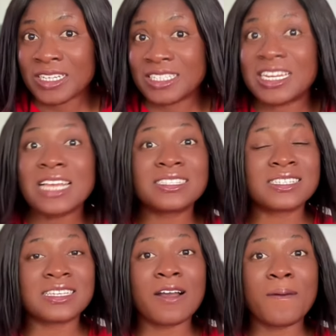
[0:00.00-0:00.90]
that
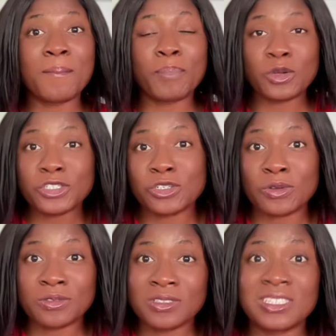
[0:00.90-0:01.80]

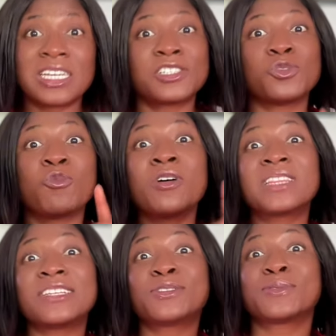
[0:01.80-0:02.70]
portion that she
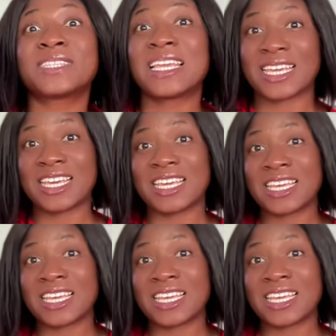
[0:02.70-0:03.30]
wanted to take,